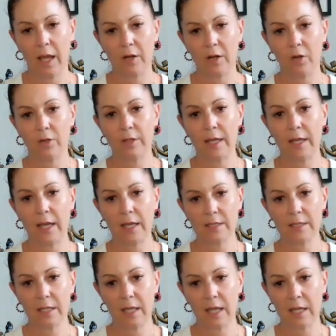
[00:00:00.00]
And on the
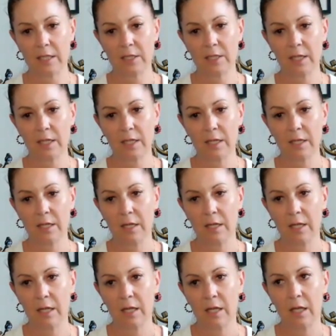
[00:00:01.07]
exhalation,
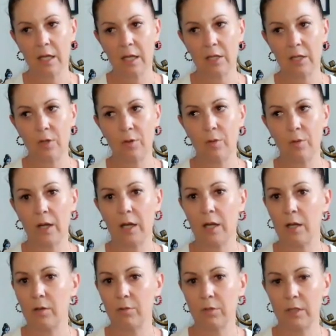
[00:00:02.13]
you
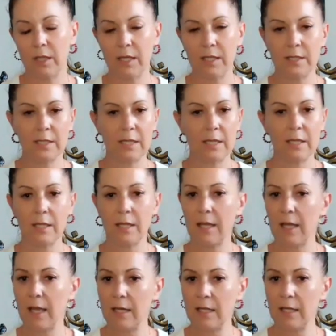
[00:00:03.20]
are releasing
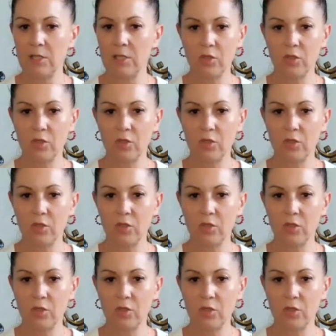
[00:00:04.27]
any